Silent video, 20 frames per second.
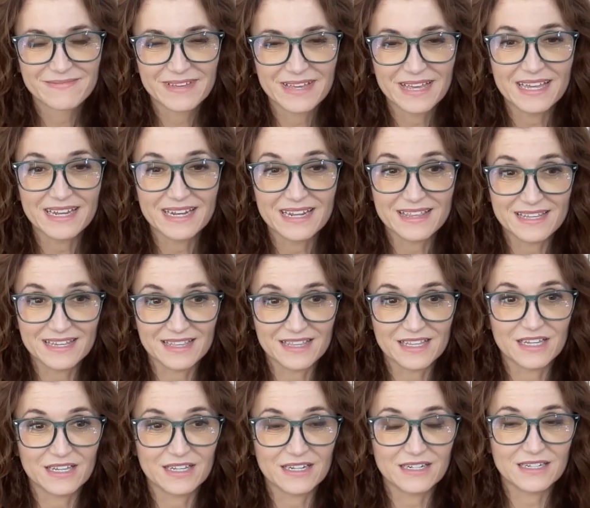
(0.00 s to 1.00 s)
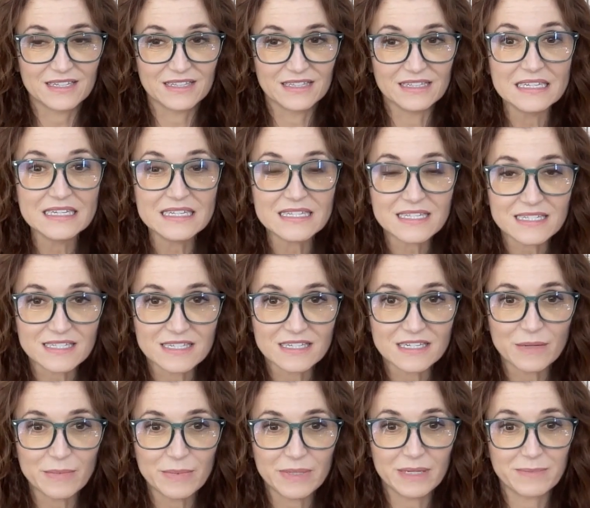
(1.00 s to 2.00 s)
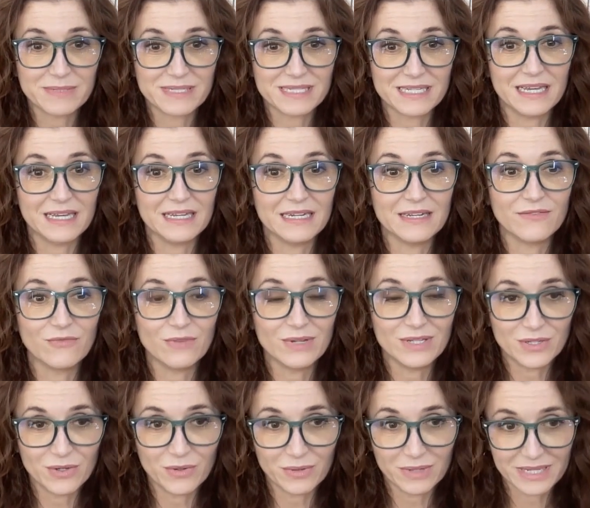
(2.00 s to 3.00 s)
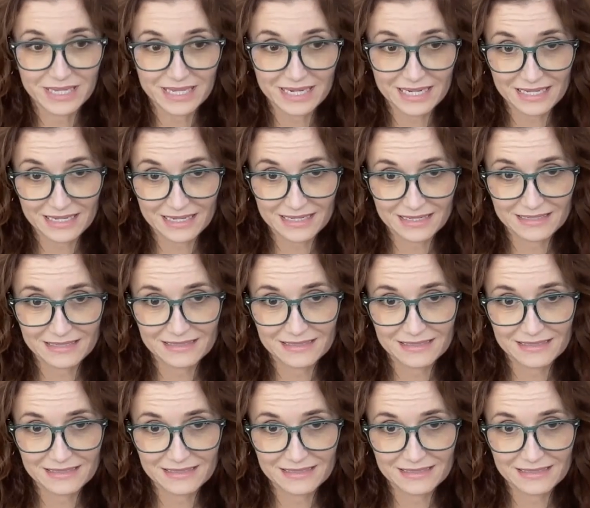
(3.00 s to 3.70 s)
Anything that Lisa's going to be upset if we don't get in?